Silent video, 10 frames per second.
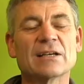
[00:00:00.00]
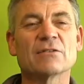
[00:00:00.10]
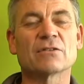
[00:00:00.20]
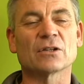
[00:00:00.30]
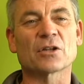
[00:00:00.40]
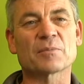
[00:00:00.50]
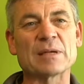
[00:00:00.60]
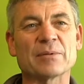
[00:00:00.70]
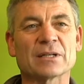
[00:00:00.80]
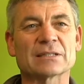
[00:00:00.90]
For a lot of
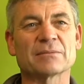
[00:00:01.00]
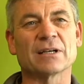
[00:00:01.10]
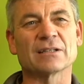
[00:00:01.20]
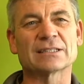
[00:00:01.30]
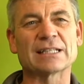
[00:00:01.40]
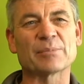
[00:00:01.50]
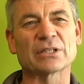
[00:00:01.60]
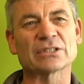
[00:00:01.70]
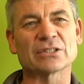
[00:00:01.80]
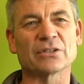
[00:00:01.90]
people, it's a stepping
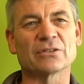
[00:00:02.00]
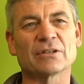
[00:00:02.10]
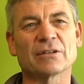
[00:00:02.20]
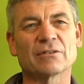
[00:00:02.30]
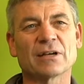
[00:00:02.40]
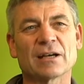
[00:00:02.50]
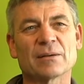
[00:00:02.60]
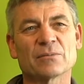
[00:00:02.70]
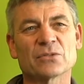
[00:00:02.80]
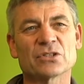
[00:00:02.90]
stone
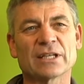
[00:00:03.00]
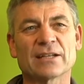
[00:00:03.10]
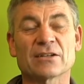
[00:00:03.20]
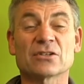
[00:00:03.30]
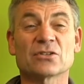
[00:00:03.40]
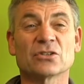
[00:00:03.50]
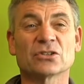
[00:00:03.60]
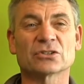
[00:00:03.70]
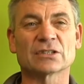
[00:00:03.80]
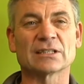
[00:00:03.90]
to get into
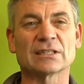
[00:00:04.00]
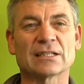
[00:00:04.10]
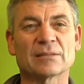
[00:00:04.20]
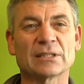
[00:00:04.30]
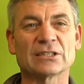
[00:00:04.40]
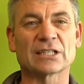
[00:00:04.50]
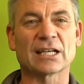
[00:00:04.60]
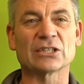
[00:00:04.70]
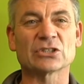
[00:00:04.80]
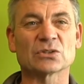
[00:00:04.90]
tertiary
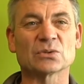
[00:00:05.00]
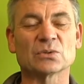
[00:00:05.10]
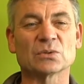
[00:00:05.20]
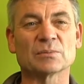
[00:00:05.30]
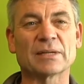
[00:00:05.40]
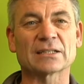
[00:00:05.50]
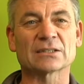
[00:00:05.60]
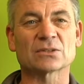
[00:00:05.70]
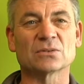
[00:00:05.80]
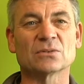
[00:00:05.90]
education or back to
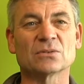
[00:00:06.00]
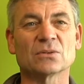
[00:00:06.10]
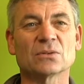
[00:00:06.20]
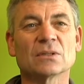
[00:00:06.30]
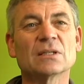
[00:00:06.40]
school or